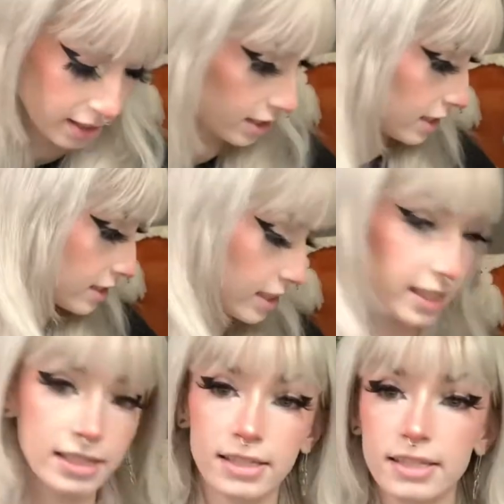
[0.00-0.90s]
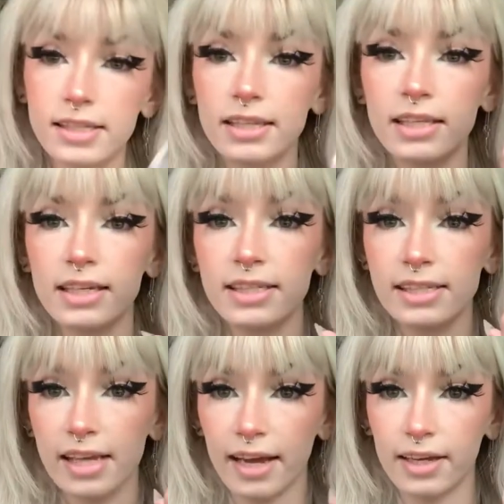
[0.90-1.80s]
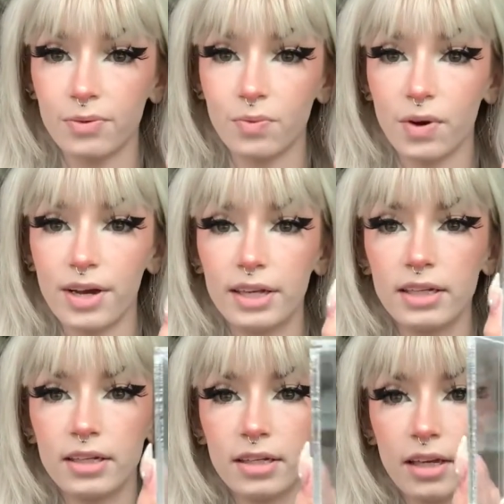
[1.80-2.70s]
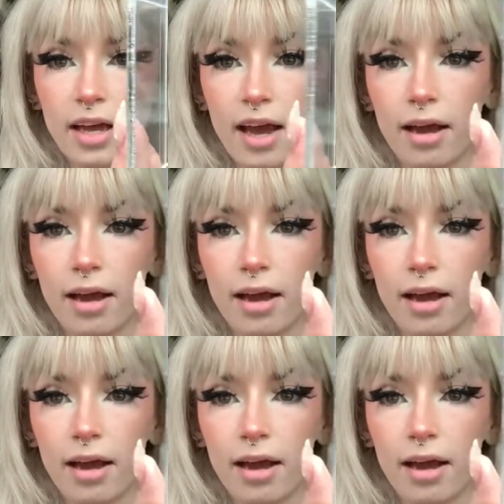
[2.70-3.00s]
This is the second one.